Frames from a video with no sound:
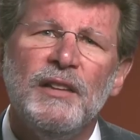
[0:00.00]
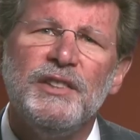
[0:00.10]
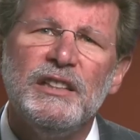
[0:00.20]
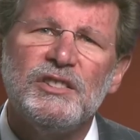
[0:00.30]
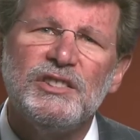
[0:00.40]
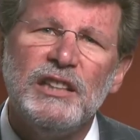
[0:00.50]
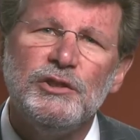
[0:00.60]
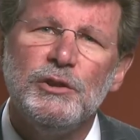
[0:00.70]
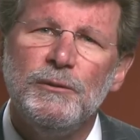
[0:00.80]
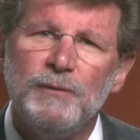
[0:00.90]
The
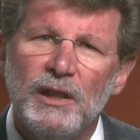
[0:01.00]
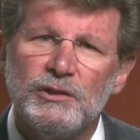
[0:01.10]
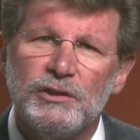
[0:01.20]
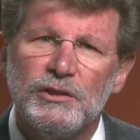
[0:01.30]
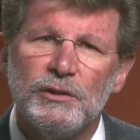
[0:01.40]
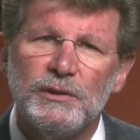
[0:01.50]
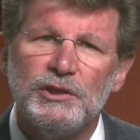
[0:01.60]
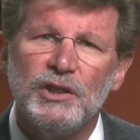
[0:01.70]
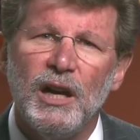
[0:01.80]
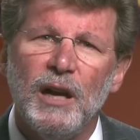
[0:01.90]
essential functions of a
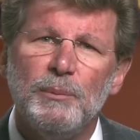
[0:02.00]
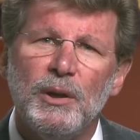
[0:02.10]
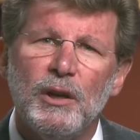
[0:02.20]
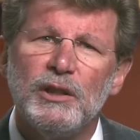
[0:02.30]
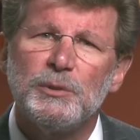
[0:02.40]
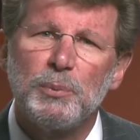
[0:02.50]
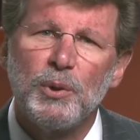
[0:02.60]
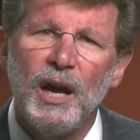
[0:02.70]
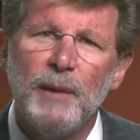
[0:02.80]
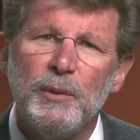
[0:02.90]
job are its
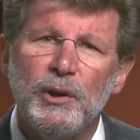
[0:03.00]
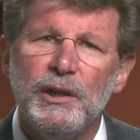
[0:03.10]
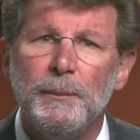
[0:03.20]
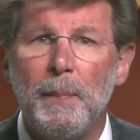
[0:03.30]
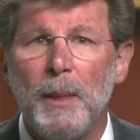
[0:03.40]
primary,